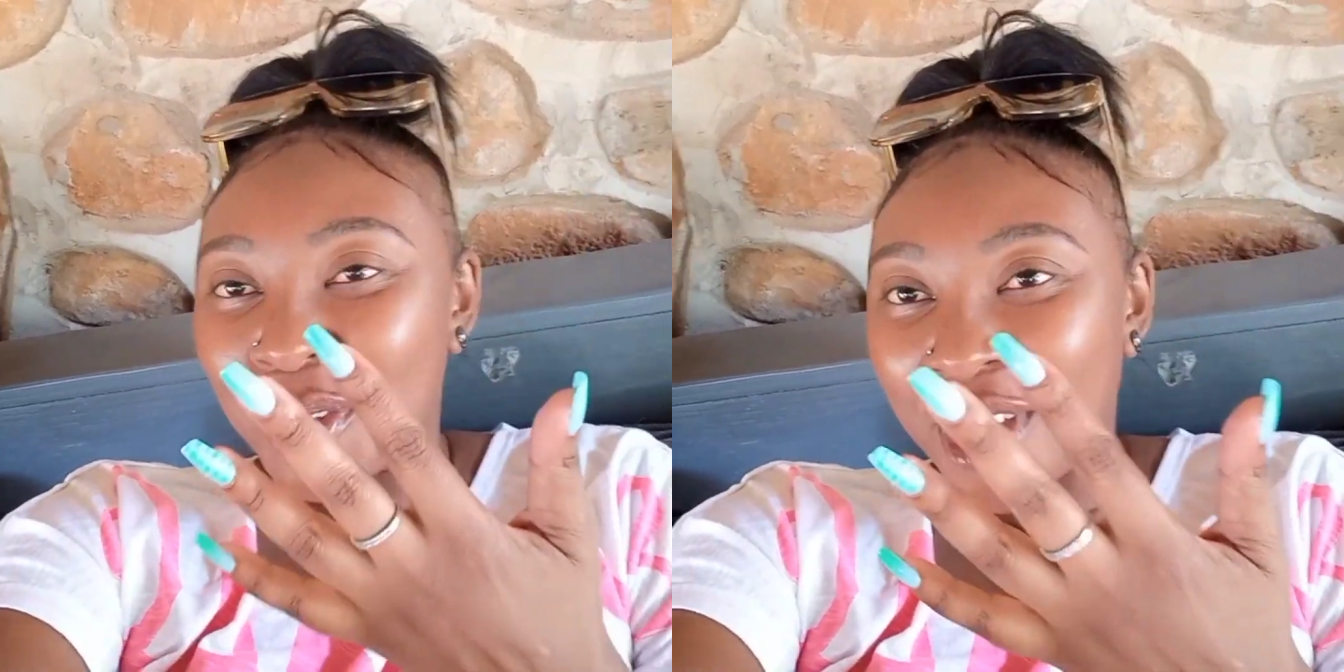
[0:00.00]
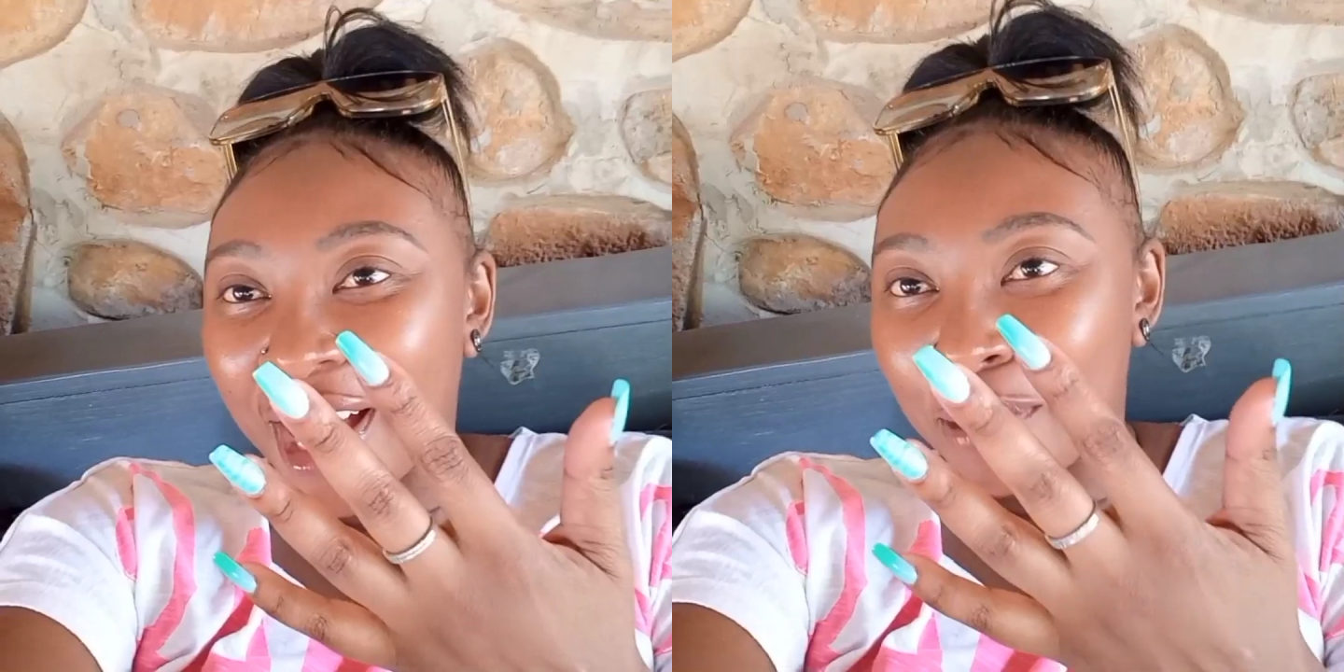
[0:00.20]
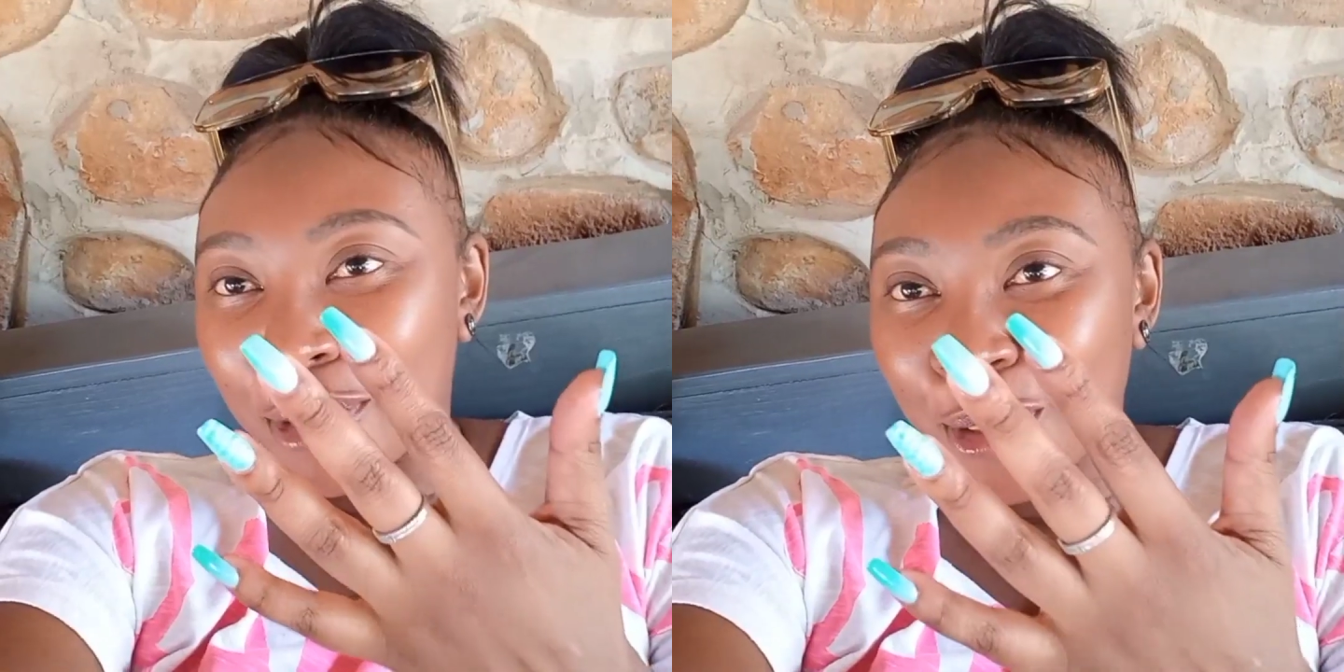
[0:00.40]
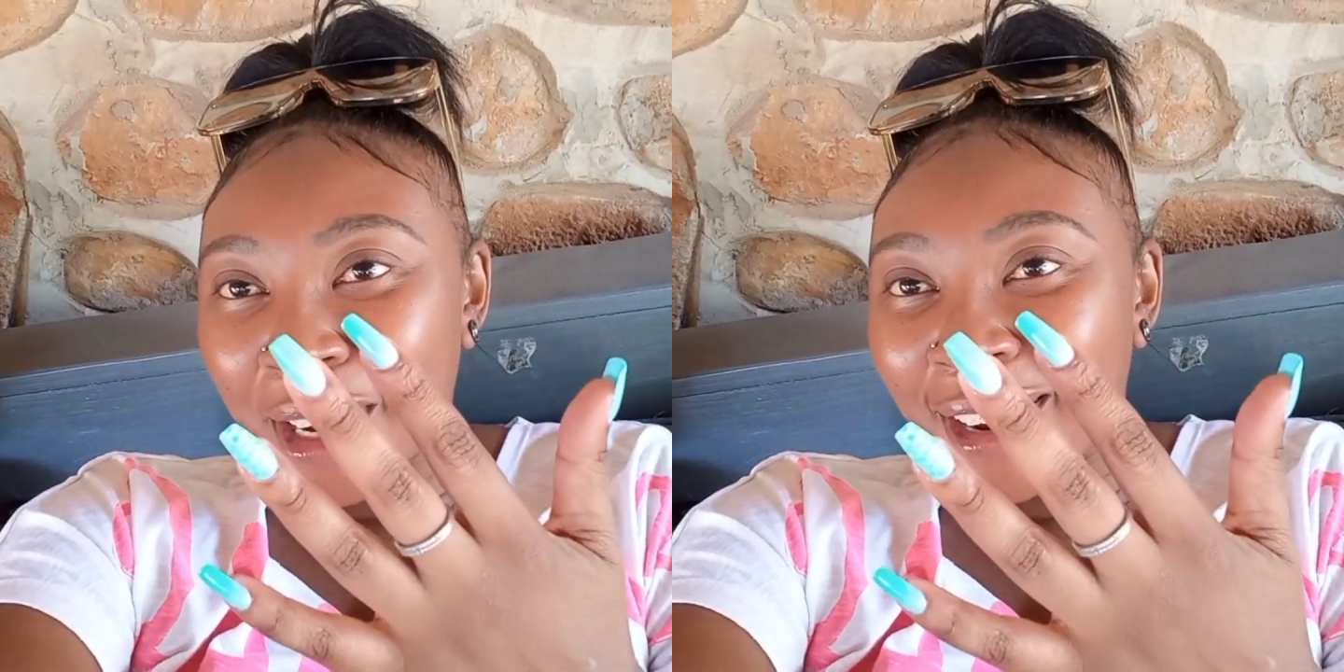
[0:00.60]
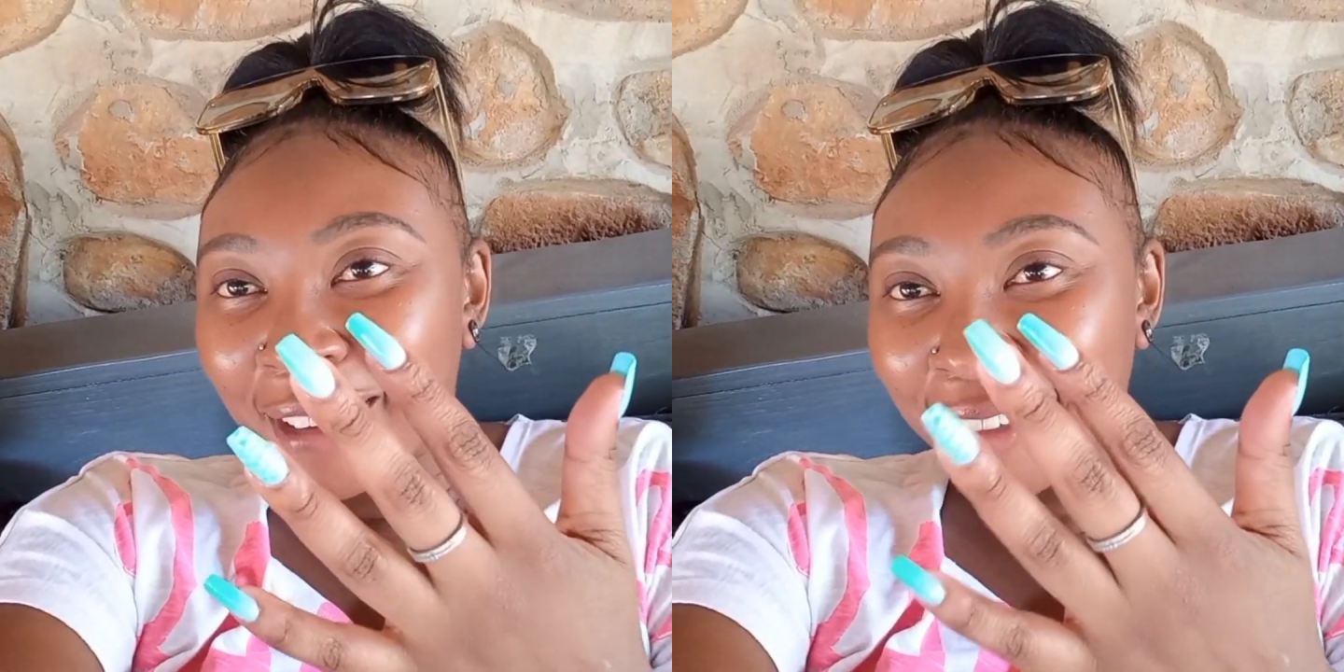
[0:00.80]
I'm so
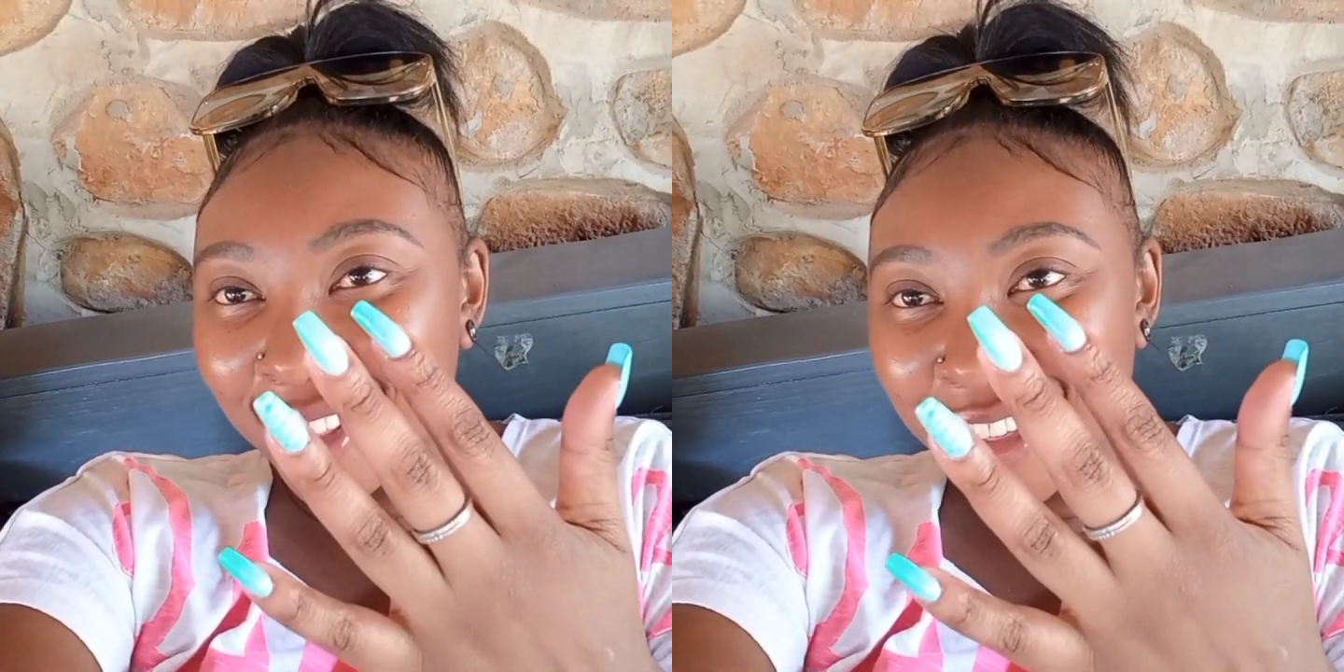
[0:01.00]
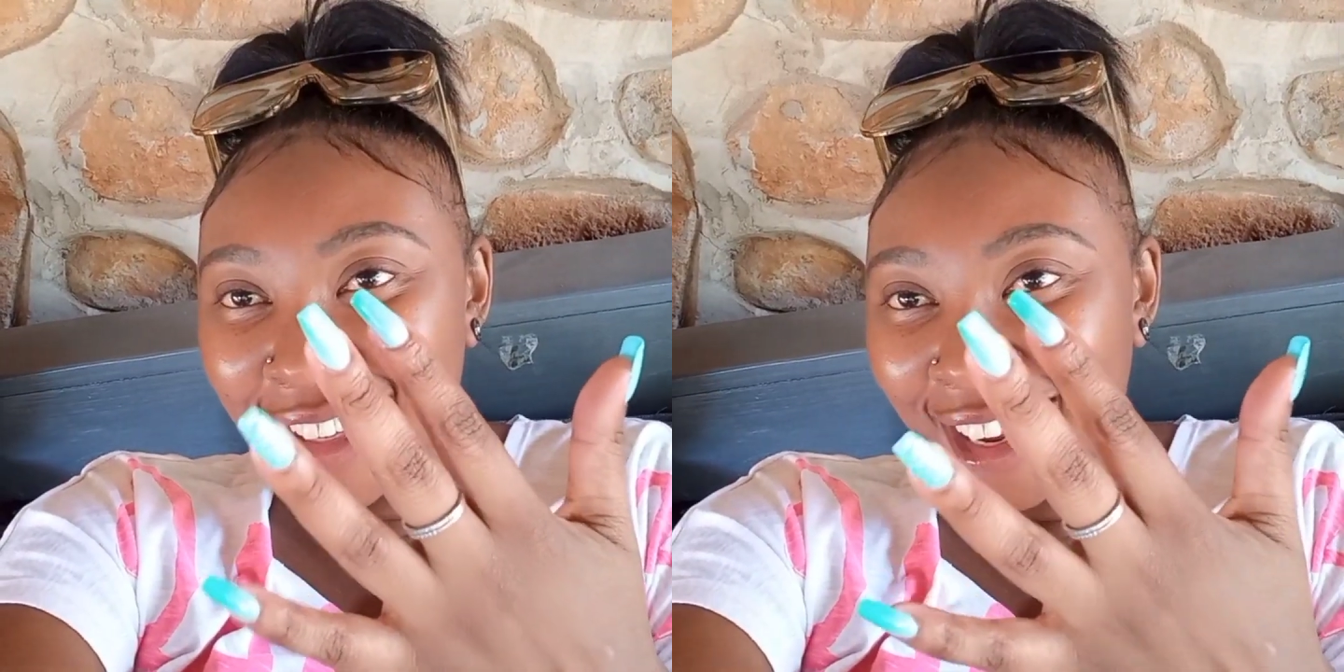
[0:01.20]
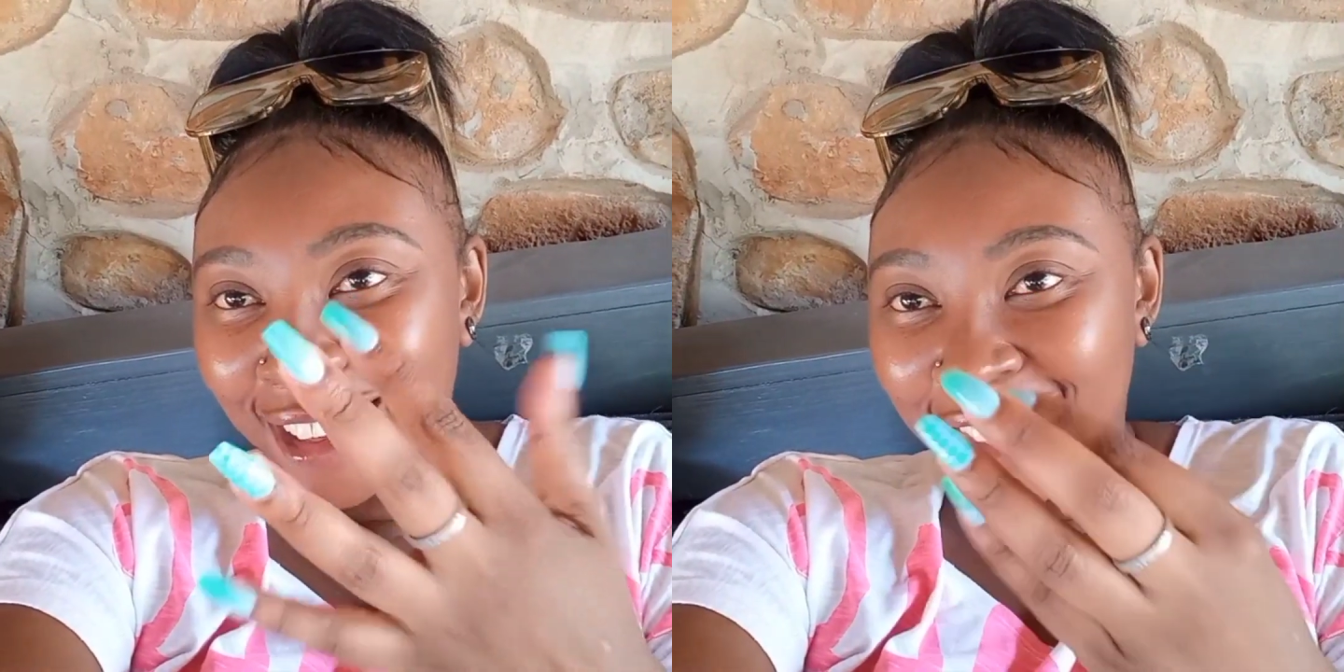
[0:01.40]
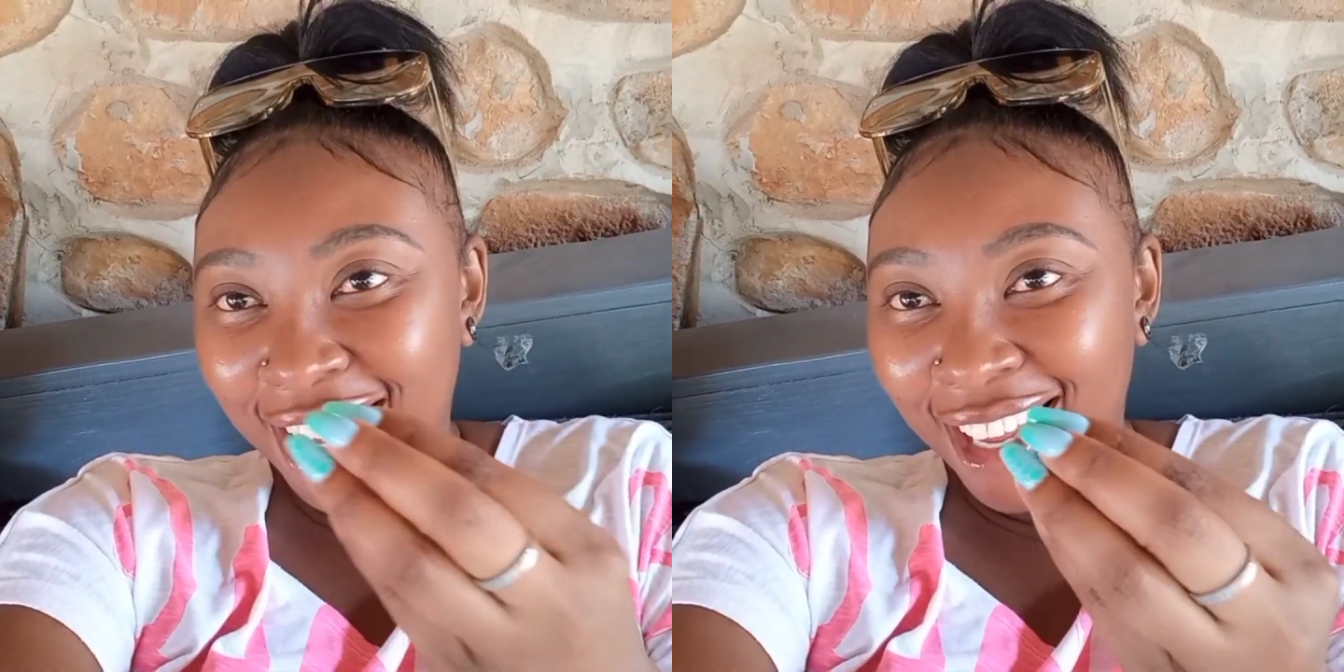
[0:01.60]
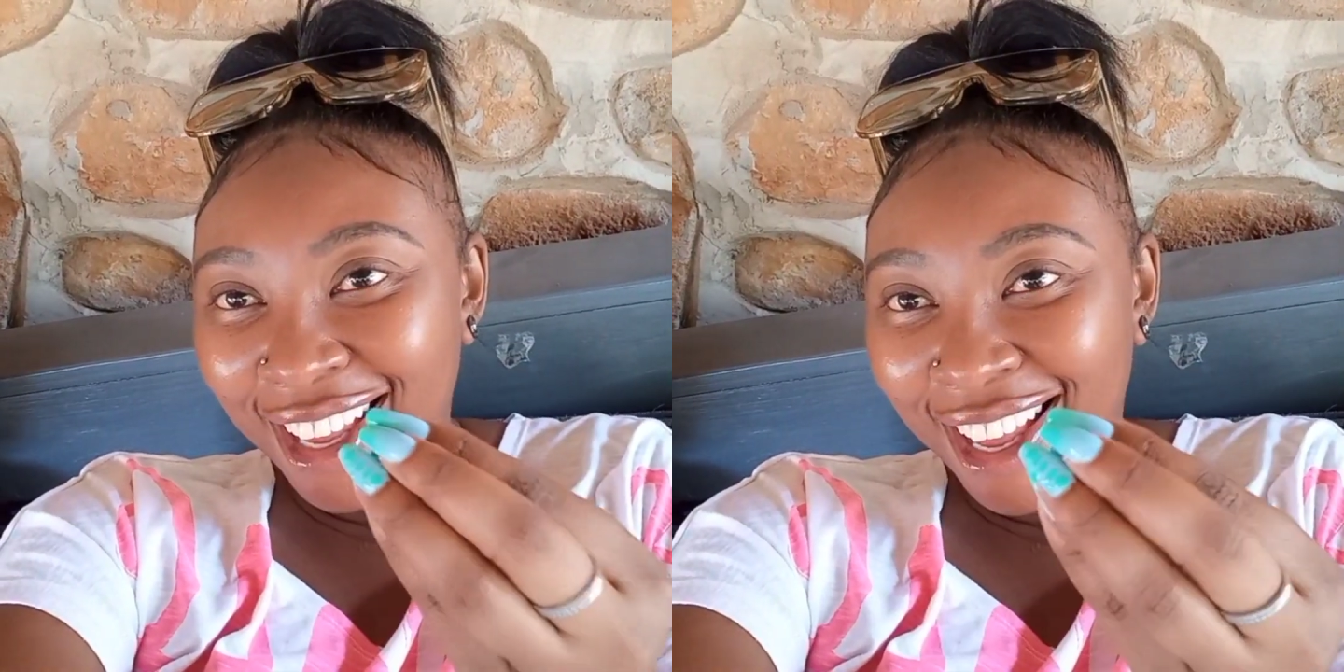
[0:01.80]
in love with those nails, eh?